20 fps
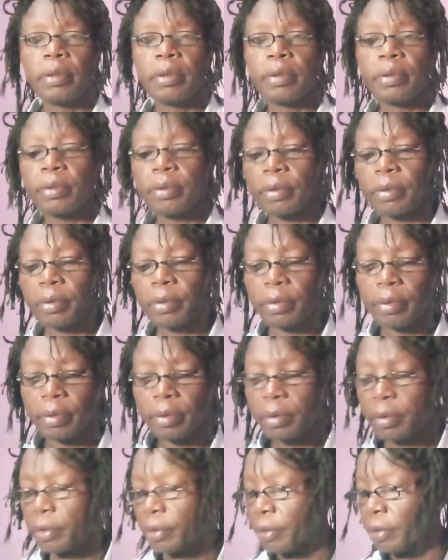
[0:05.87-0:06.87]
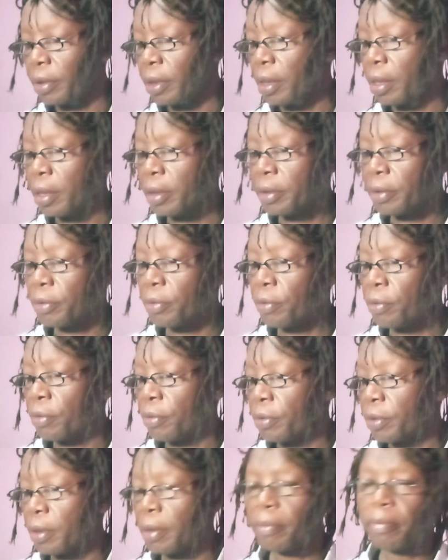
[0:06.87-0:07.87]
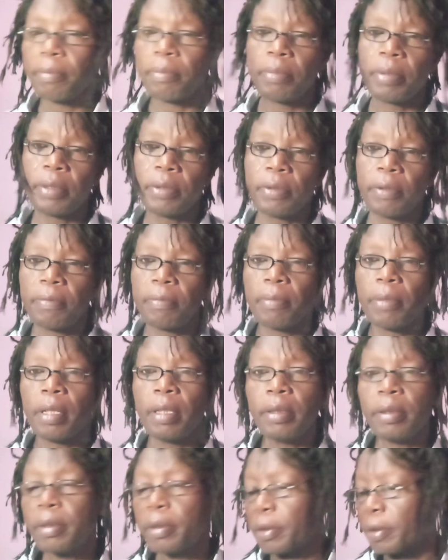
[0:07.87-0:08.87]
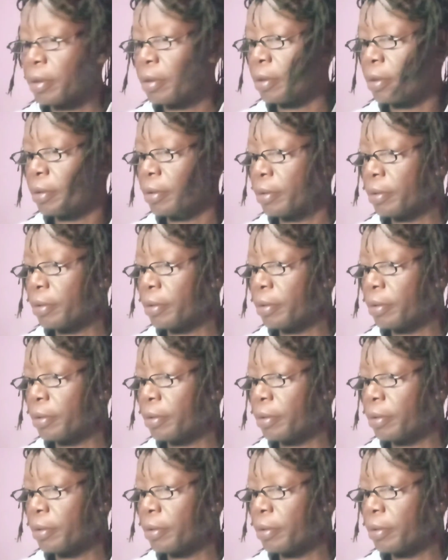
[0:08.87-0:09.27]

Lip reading: So today let's do some bit of maths,